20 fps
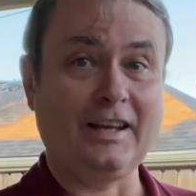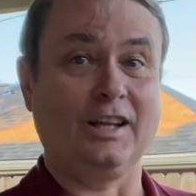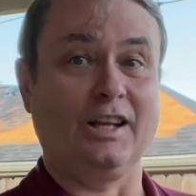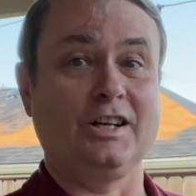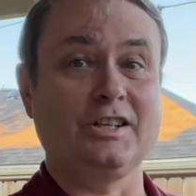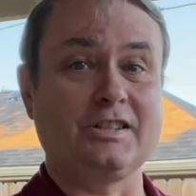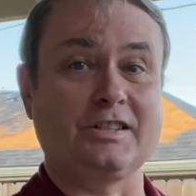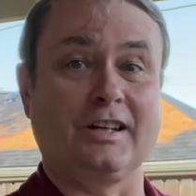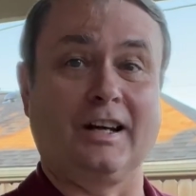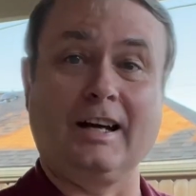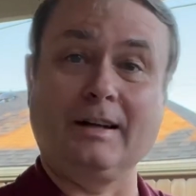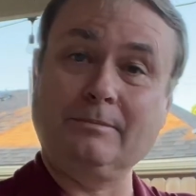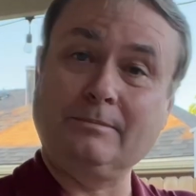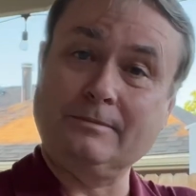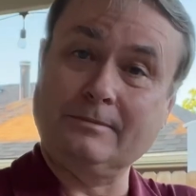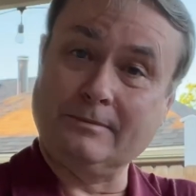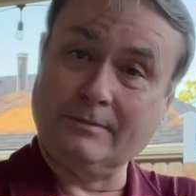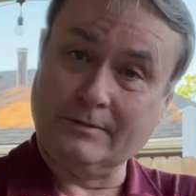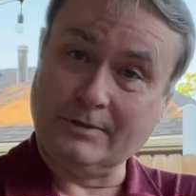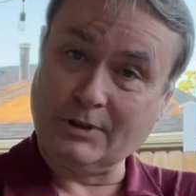lunchtime,
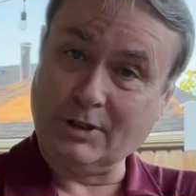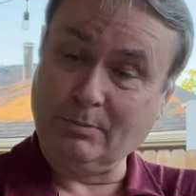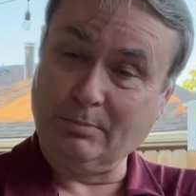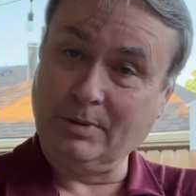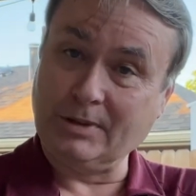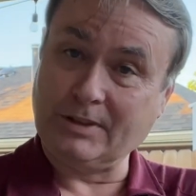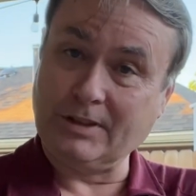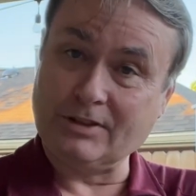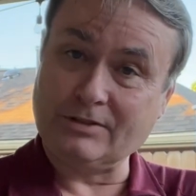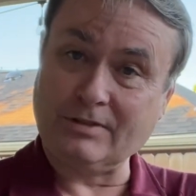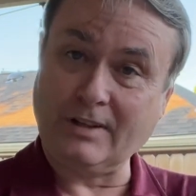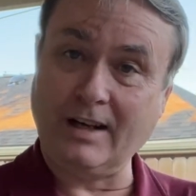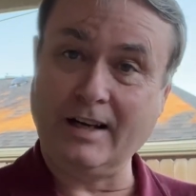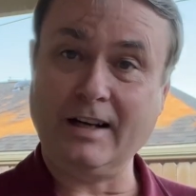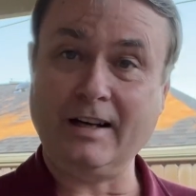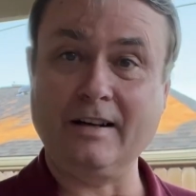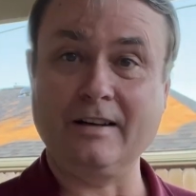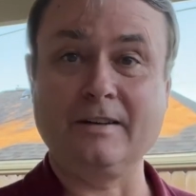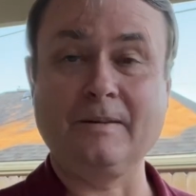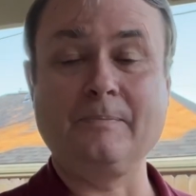I'm gonna put this right
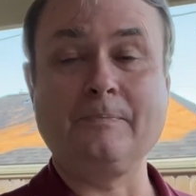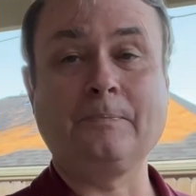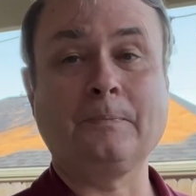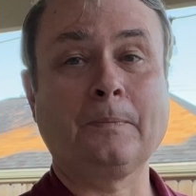here.